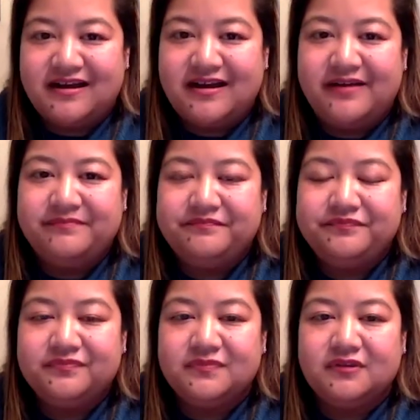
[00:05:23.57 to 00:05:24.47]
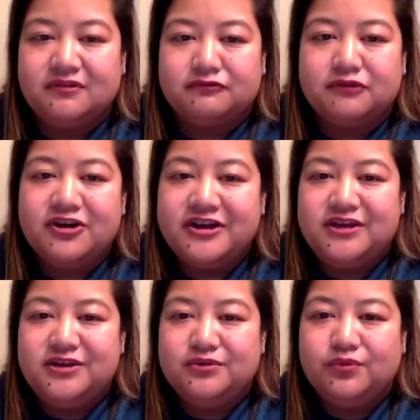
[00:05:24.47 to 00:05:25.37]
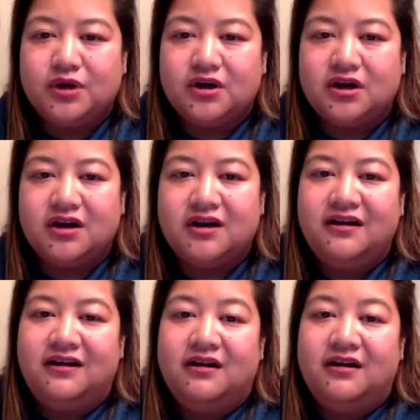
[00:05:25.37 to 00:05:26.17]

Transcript: Ronna, you were